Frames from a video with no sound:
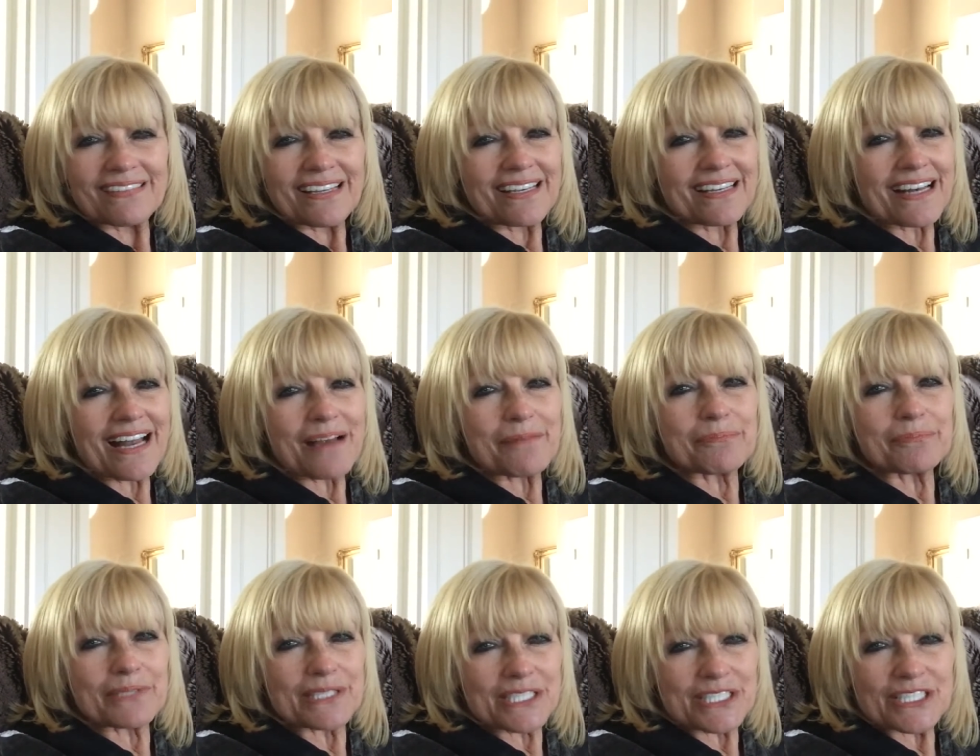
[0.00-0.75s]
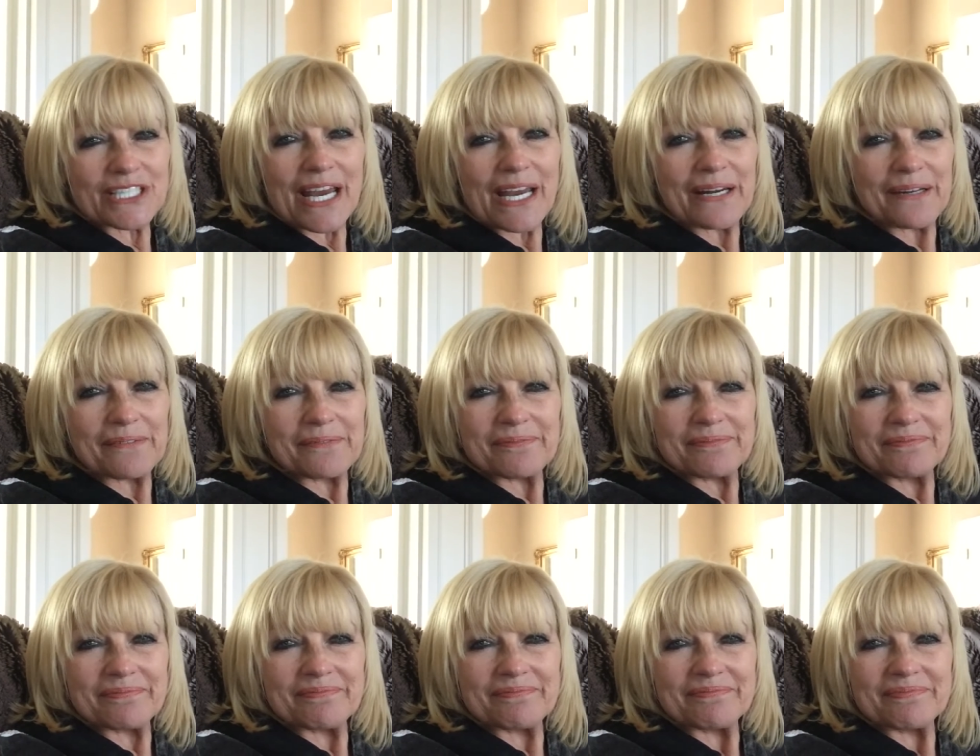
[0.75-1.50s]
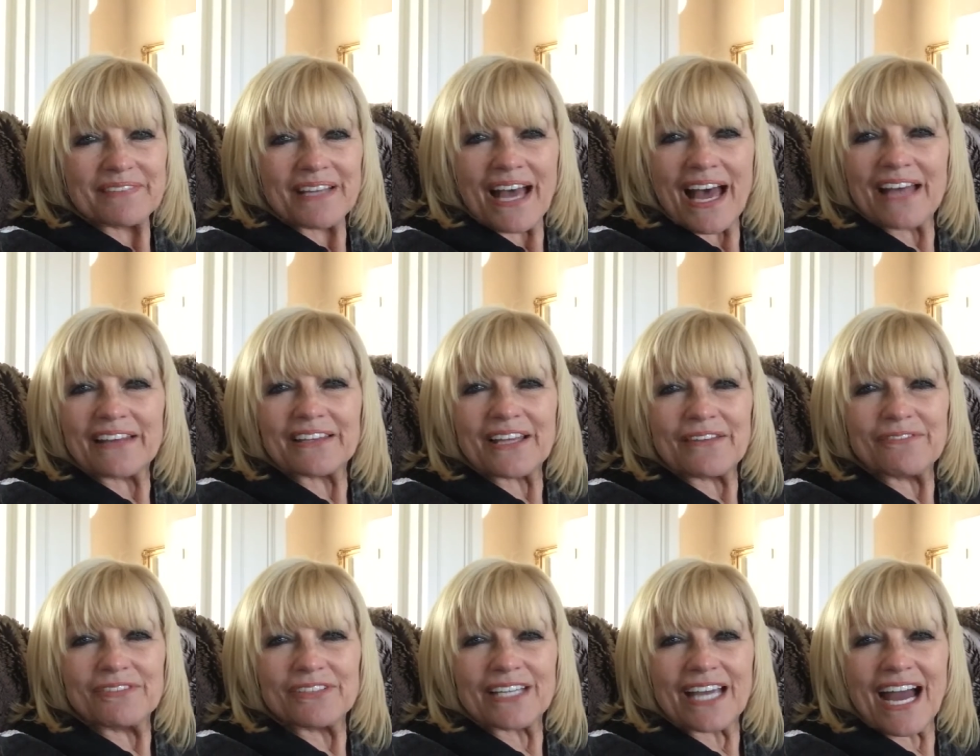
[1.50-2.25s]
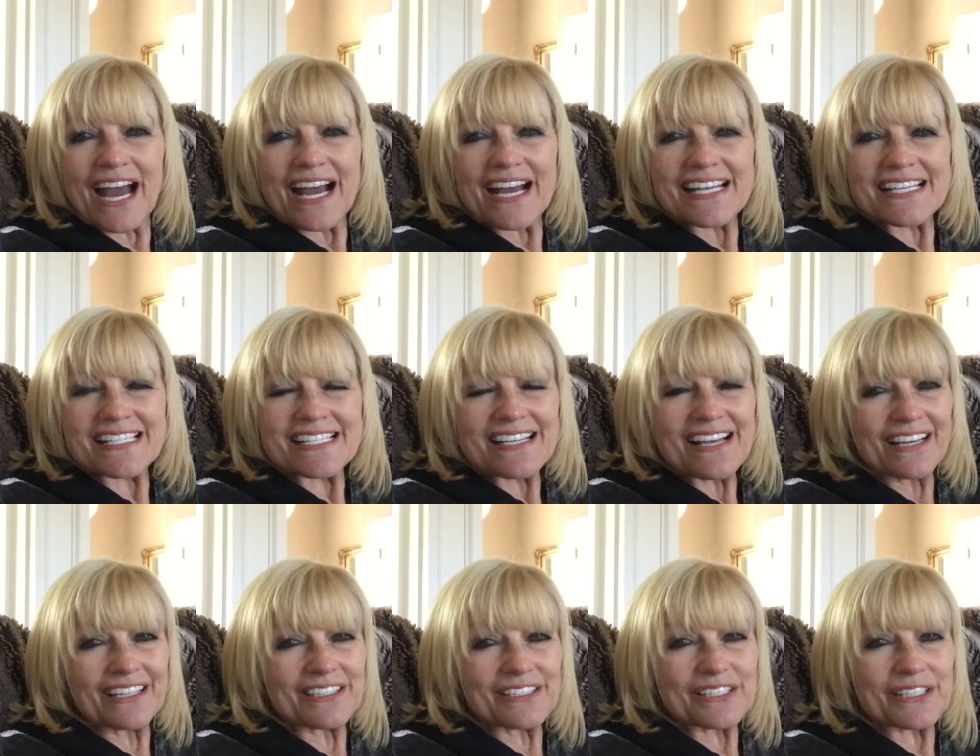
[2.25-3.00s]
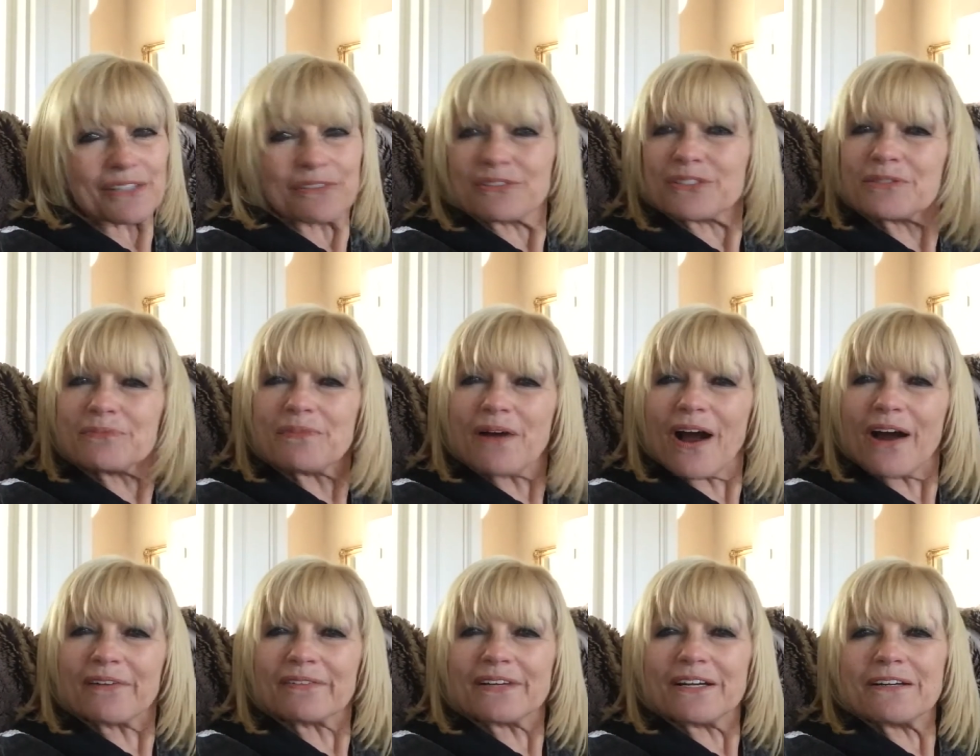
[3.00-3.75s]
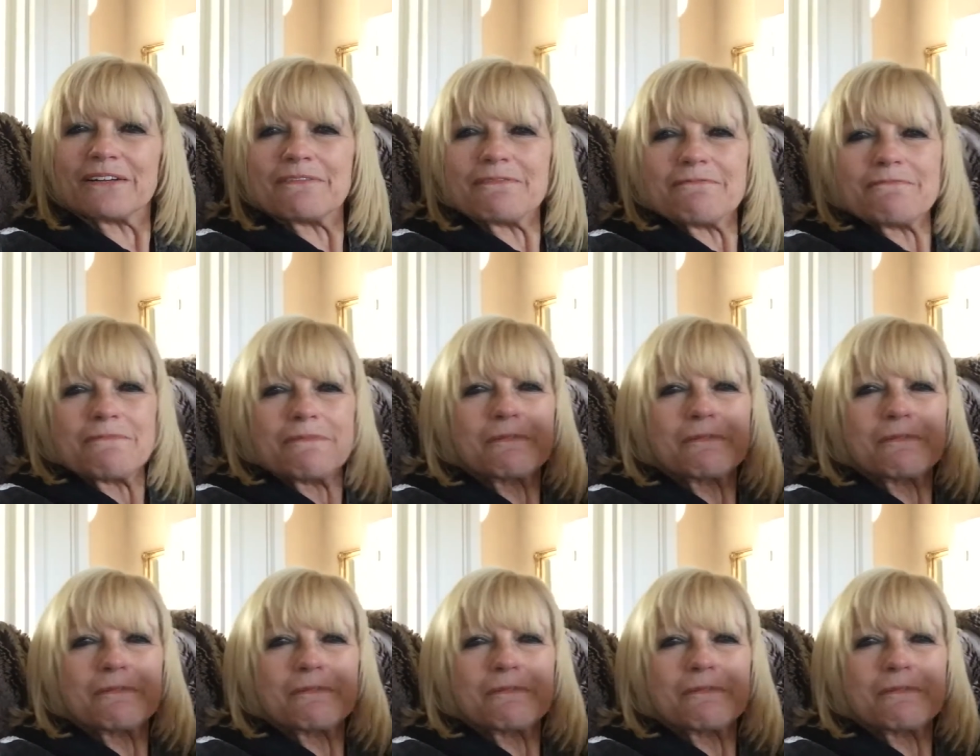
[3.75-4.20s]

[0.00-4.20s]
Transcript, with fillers: and I appreciate them. I love you guys. Until tomorrow.